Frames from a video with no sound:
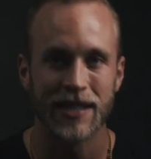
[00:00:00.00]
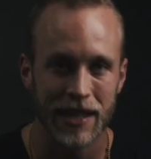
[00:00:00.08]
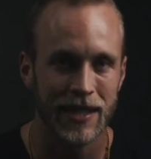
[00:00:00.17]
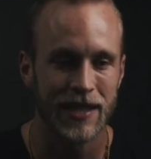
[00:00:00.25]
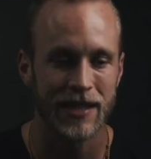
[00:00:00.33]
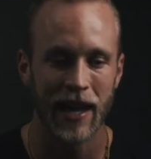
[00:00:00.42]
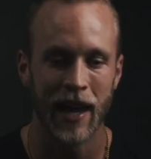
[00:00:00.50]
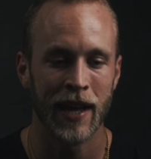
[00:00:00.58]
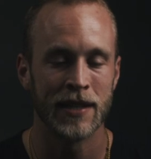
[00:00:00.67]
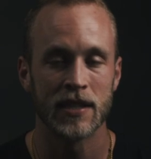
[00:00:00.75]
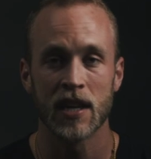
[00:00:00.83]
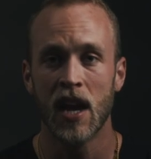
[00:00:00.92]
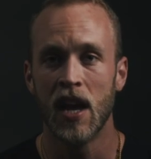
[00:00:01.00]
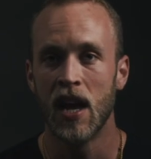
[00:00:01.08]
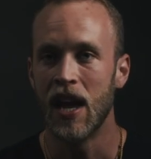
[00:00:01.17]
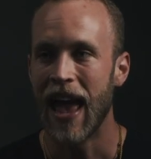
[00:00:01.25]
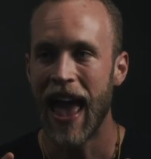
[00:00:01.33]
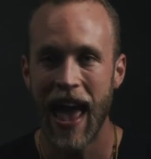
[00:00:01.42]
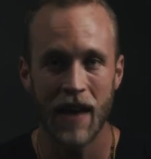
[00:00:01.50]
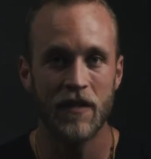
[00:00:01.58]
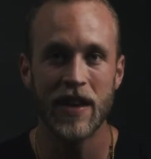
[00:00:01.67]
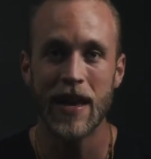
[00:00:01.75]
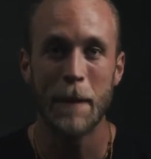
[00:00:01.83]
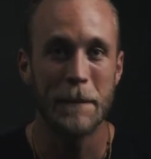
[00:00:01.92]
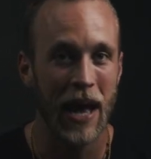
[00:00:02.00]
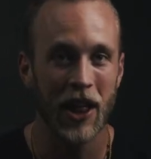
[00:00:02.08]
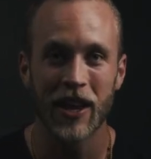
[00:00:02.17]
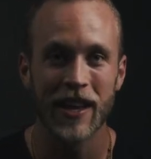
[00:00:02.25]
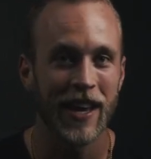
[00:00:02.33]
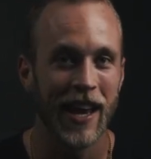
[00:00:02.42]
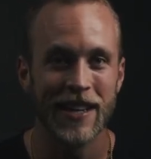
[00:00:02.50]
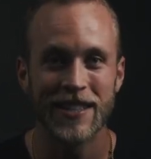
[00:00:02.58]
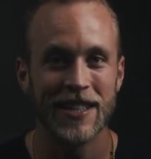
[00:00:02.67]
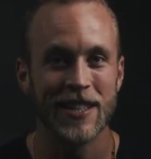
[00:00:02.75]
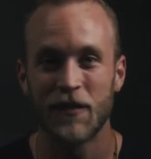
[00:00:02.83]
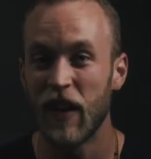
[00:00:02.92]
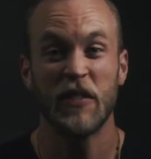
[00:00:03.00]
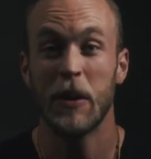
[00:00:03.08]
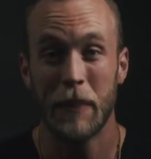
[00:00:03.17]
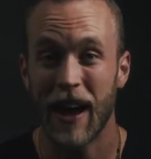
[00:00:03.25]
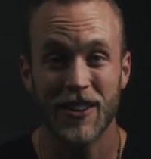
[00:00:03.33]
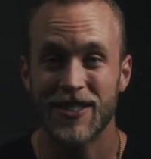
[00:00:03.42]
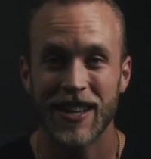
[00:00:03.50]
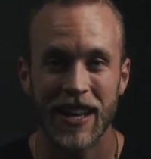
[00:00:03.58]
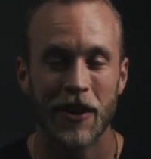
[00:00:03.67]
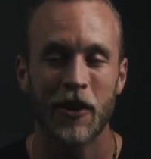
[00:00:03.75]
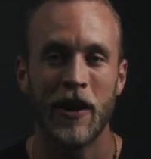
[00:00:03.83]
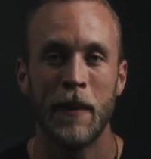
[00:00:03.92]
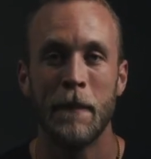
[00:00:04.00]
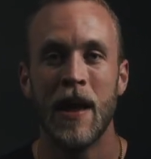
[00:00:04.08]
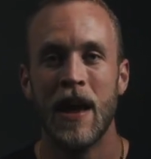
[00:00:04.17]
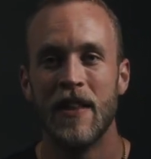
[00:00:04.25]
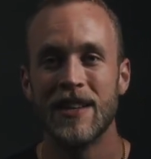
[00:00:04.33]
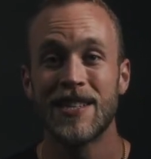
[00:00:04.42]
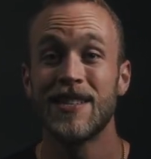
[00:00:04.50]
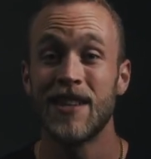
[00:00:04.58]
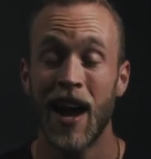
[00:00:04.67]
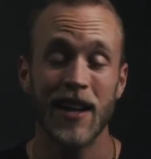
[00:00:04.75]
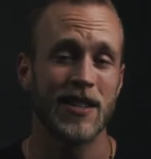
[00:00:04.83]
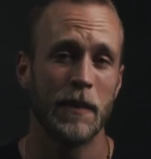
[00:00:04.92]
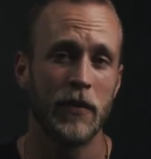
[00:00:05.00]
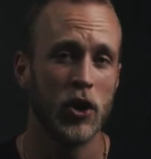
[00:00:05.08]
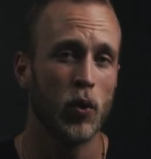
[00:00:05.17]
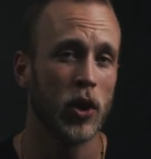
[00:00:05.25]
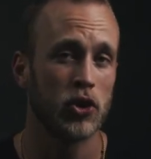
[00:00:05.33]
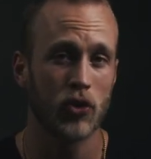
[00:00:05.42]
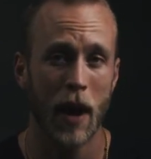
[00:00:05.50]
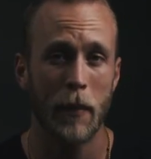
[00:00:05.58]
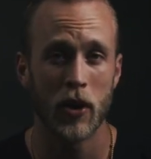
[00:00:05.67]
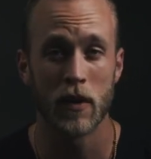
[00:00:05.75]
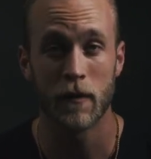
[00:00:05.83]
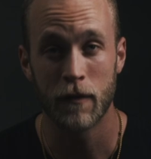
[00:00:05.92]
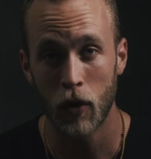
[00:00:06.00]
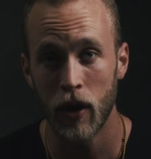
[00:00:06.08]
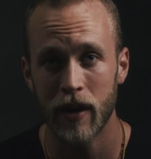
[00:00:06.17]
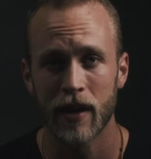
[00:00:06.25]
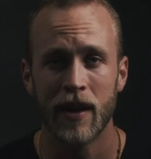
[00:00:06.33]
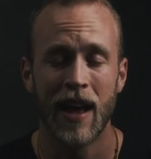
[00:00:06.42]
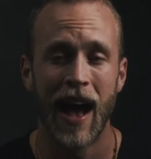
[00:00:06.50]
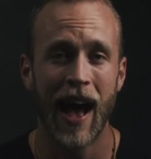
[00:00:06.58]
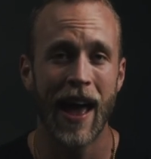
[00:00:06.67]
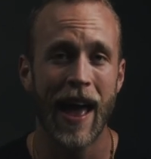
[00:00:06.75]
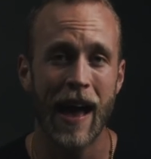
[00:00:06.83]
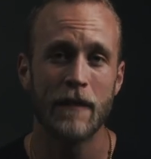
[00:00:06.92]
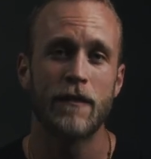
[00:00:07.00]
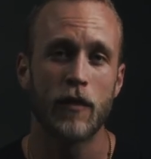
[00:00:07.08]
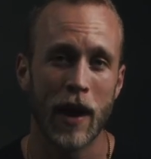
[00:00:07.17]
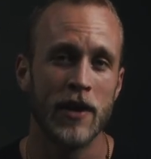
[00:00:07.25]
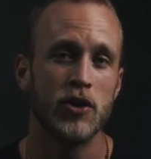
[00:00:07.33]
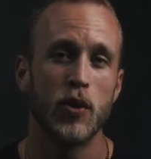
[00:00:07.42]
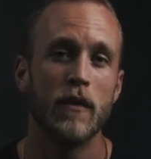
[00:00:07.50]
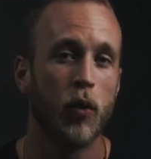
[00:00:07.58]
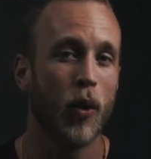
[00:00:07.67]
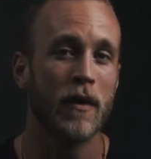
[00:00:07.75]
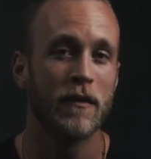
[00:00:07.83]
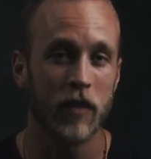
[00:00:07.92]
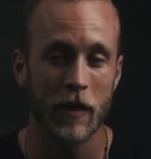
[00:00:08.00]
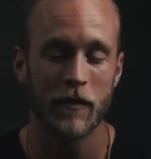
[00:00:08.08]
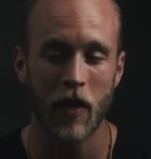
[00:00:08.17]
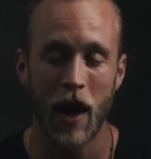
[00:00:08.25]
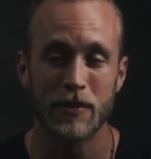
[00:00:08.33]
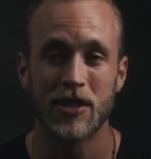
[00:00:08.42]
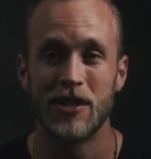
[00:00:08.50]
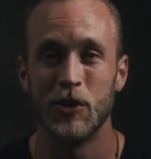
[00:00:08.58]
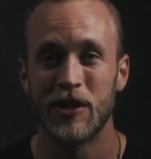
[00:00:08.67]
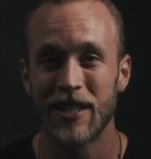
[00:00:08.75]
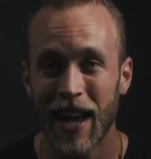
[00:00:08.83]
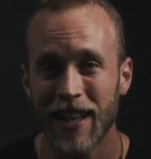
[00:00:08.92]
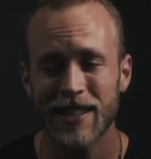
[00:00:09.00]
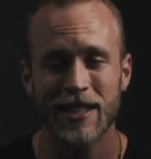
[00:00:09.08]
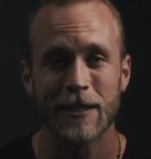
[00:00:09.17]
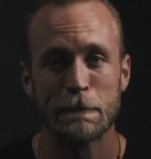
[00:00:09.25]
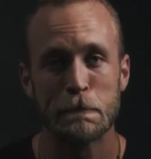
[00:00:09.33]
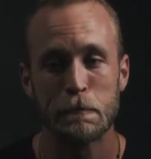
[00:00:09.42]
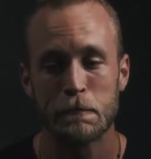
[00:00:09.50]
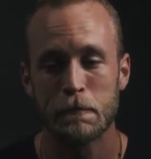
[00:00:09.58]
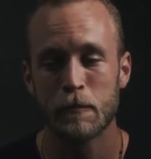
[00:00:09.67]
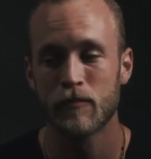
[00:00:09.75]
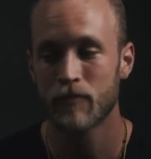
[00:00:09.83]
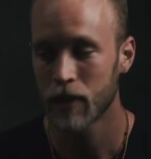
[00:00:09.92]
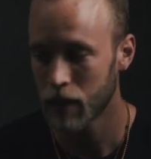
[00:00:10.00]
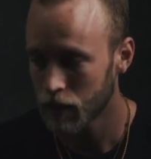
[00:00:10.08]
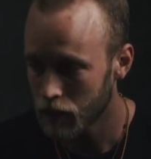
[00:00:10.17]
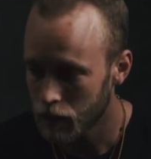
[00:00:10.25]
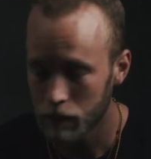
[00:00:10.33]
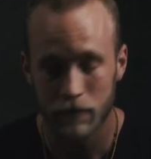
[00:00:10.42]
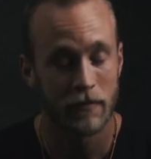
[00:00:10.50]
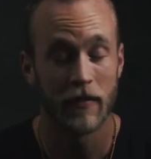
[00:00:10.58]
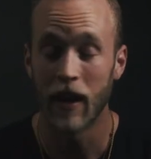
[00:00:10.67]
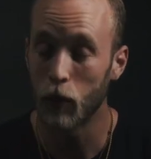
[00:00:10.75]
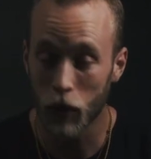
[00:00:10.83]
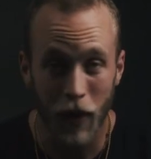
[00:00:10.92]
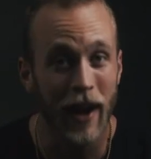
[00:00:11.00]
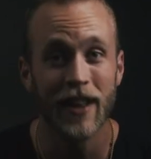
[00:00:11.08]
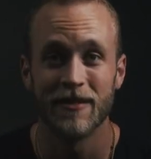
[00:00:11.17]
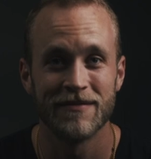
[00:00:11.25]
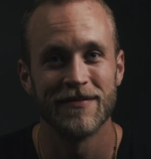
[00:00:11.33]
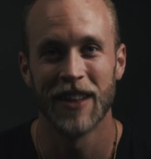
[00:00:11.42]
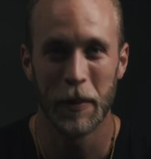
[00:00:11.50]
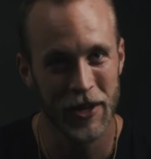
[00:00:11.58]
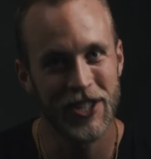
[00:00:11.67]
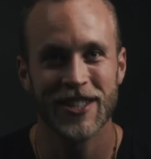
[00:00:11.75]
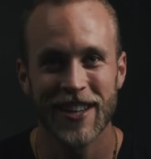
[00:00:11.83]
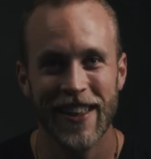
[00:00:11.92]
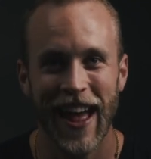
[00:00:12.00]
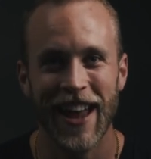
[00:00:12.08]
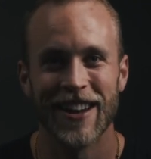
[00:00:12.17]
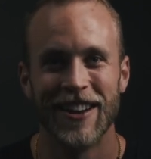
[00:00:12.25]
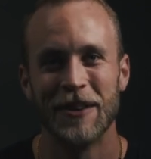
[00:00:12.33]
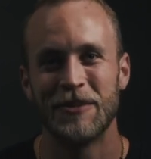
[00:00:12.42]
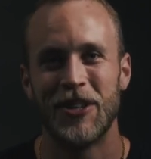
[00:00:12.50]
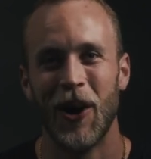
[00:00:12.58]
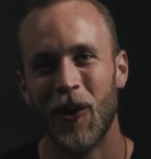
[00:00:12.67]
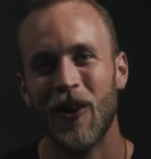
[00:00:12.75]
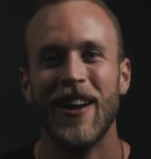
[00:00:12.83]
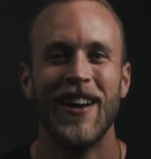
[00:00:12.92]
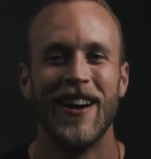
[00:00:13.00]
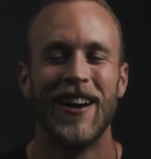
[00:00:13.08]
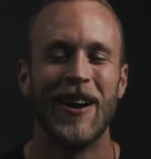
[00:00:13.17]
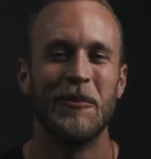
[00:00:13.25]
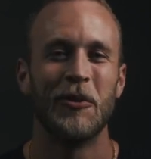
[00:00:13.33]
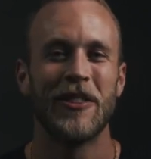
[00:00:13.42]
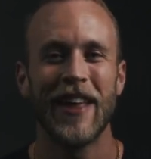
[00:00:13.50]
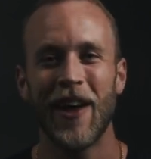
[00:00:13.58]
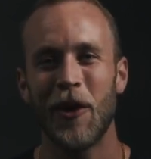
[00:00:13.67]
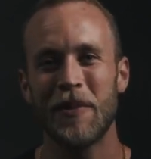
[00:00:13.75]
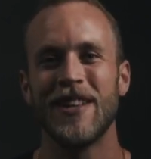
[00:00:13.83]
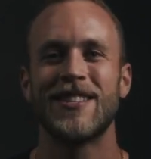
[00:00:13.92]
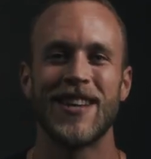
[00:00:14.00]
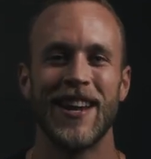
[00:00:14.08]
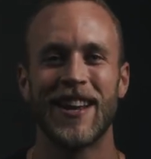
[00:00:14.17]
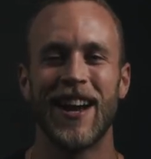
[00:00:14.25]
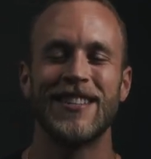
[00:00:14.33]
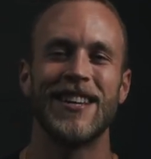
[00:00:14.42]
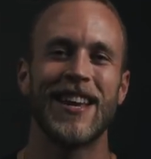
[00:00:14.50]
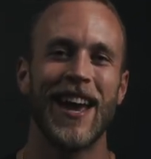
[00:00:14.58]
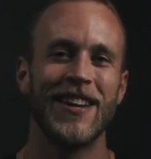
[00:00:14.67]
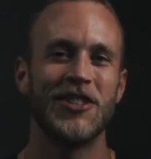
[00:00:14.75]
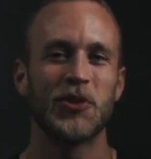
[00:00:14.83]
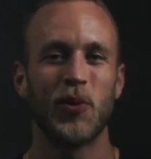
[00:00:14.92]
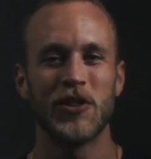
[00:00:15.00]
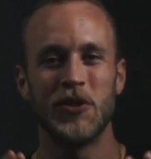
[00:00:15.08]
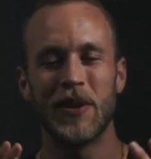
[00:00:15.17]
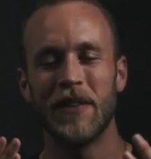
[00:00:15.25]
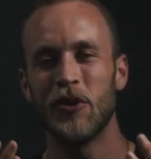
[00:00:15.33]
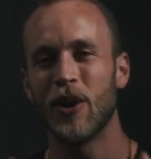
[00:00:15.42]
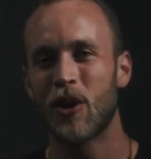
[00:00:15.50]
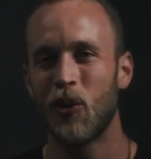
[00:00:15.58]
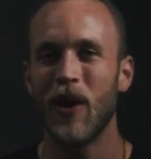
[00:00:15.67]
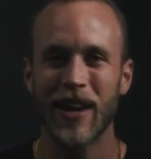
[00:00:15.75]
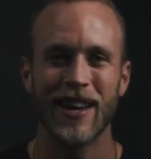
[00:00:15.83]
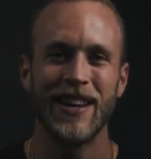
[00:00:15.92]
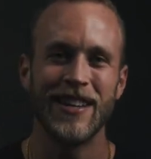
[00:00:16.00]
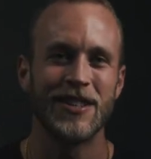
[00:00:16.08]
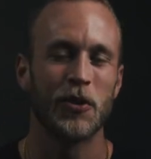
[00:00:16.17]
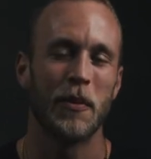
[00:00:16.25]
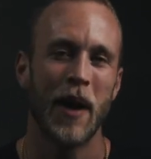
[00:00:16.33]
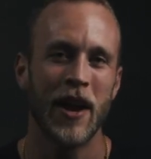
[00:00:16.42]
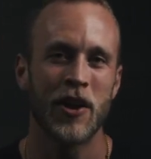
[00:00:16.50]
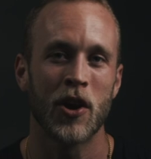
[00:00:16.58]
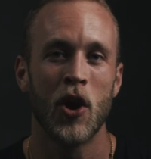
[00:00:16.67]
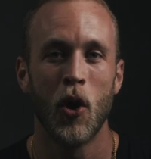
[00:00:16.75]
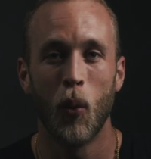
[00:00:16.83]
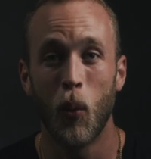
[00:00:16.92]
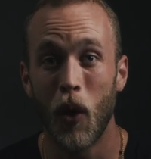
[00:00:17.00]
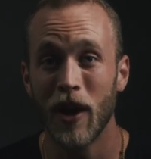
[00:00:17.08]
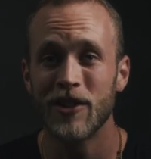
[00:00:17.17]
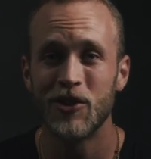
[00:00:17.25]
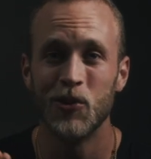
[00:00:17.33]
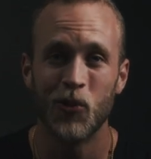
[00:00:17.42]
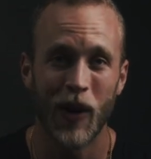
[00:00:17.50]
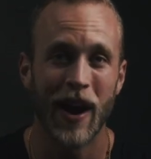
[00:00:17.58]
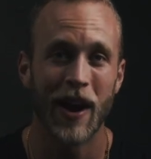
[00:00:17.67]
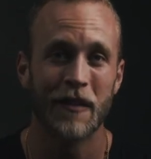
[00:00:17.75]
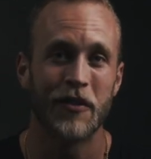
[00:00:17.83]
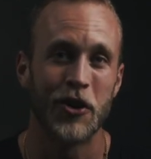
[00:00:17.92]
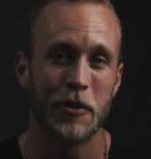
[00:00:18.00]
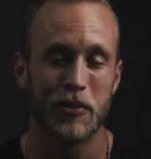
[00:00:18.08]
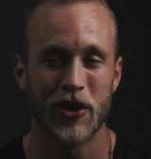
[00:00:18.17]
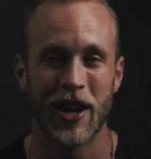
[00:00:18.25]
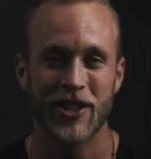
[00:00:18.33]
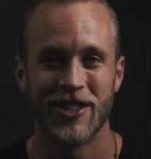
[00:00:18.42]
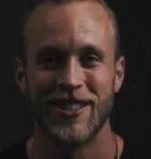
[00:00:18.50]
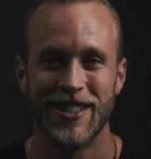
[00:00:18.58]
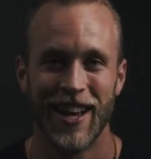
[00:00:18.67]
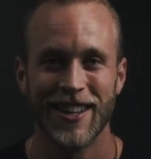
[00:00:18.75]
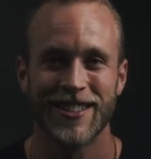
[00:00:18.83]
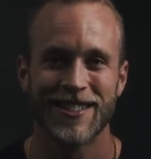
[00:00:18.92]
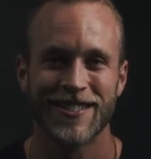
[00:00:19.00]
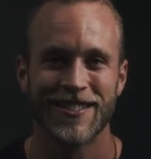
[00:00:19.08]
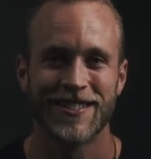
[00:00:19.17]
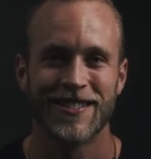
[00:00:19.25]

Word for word: C-stands, heavy Pelican cases, 50 pounds of gear in them. This is not something you wanna drop on your foot. I have friends who have worn flip-flops to sets. They regret it. Let me just say that. Um, so um, with that all being said, guys, again, just want to give you a quick and easy reminder what to wear for your production sets.